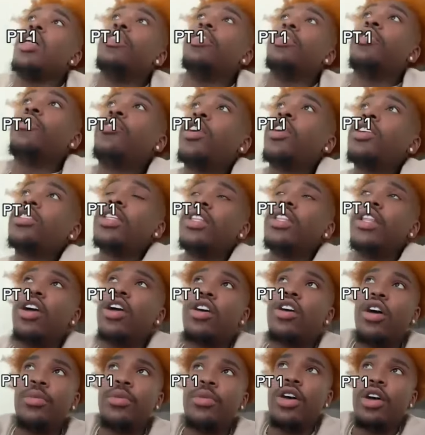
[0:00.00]
The first thing that
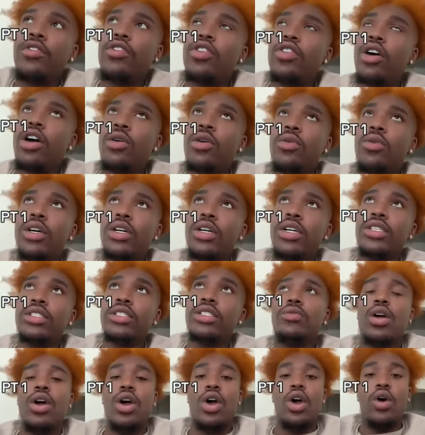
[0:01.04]
caught me off guard was
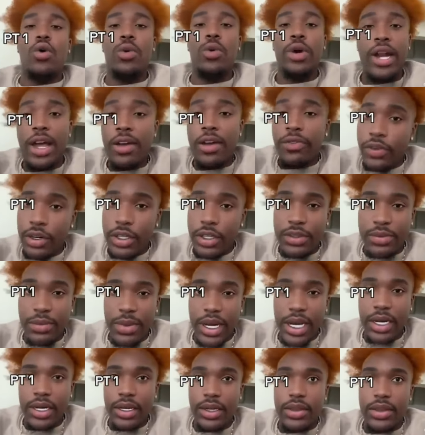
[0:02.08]
when I first
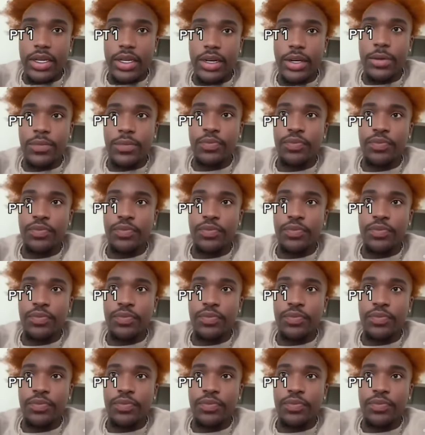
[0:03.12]
made it there,